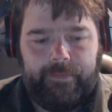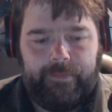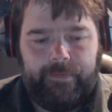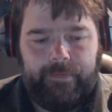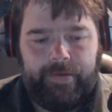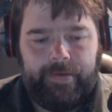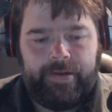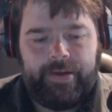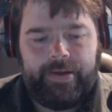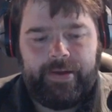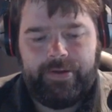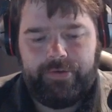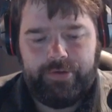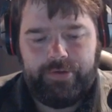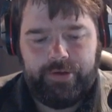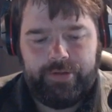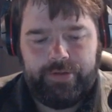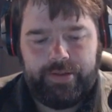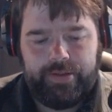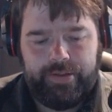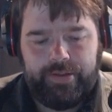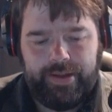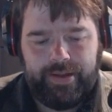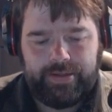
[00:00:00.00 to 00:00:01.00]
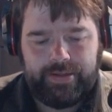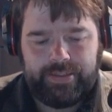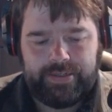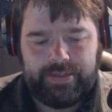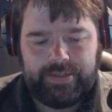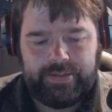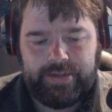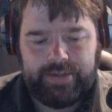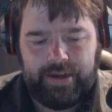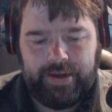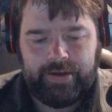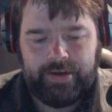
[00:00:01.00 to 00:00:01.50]
and I don't know that that's
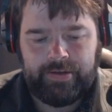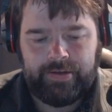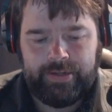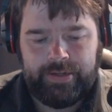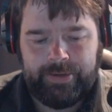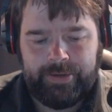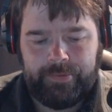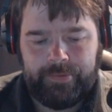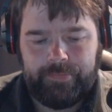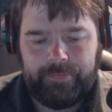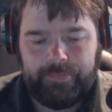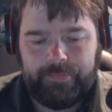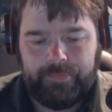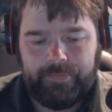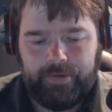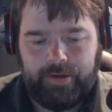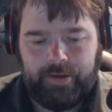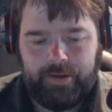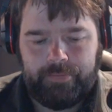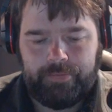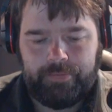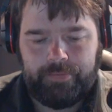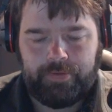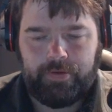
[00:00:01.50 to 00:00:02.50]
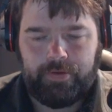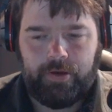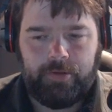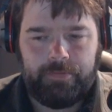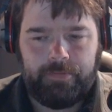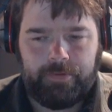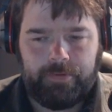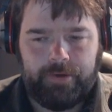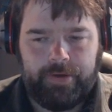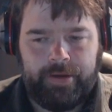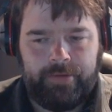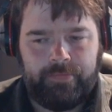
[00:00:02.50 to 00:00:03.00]
entirely
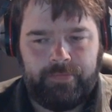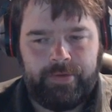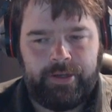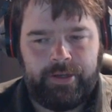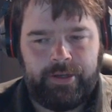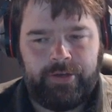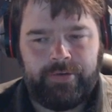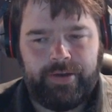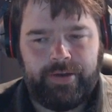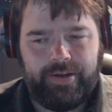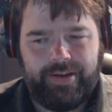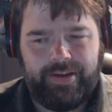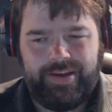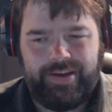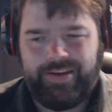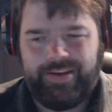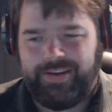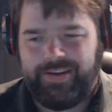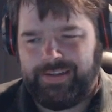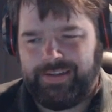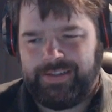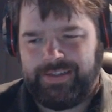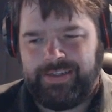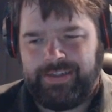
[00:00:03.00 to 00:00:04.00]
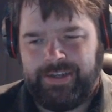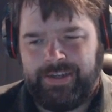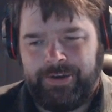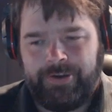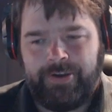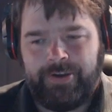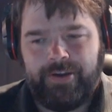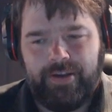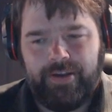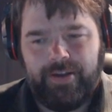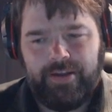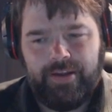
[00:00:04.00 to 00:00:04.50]
appropriate when you kind of
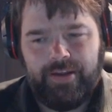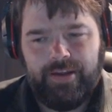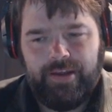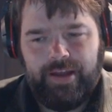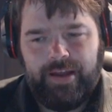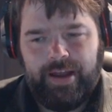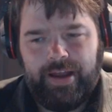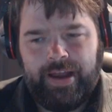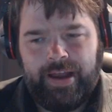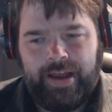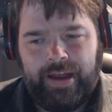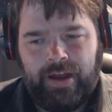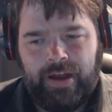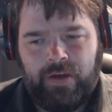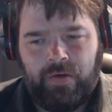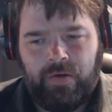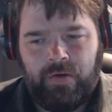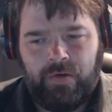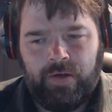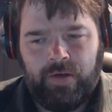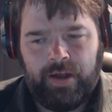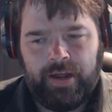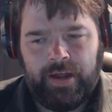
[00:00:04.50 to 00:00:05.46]
consider how